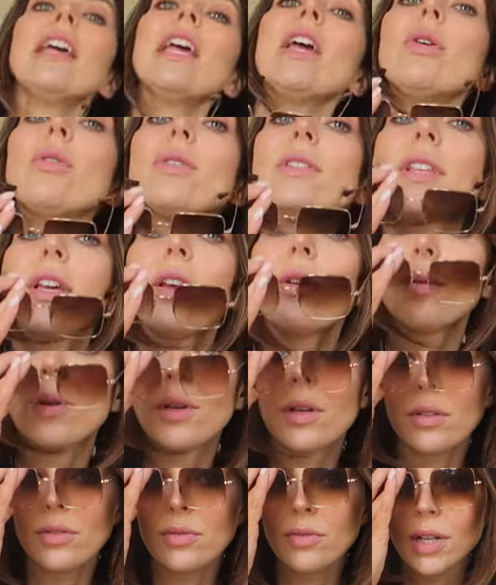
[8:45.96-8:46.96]
It also
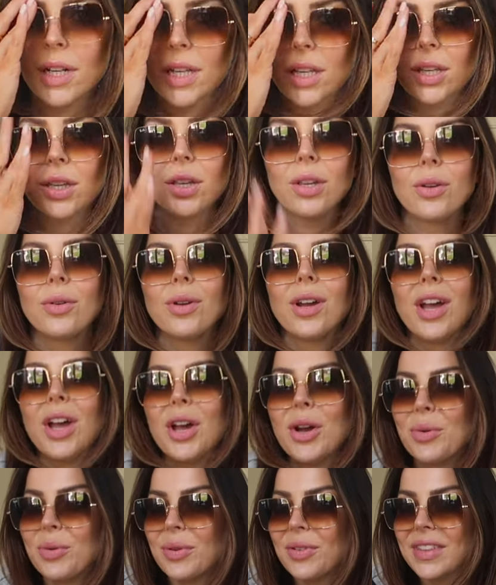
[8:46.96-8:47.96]
goes really cute
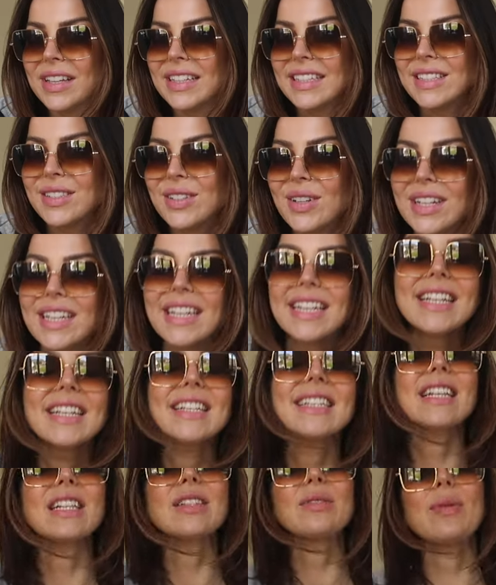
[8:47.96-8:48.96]
with these
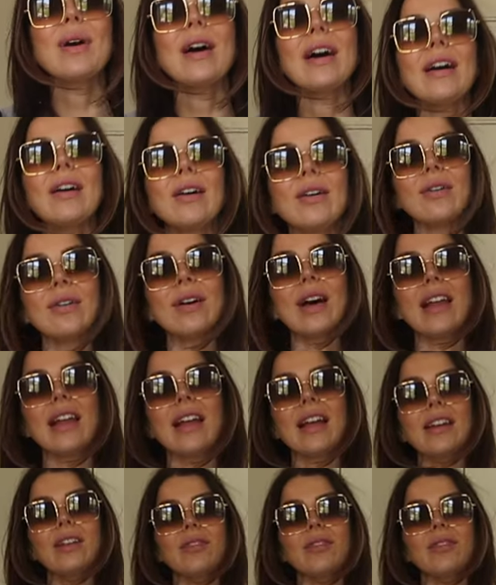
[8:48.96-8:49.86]
sunnies as well, and I